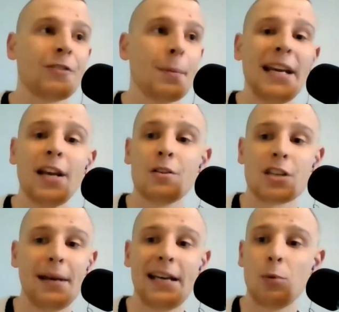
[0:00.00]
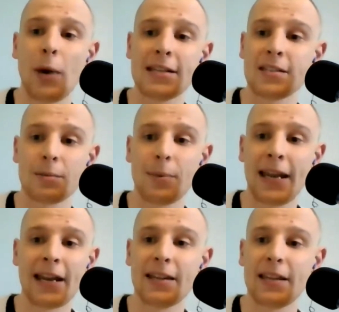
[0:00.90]
Firmino is completely wasted
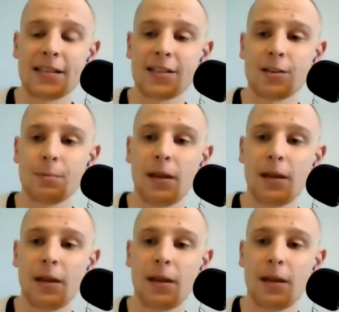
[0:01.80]
playing in this system.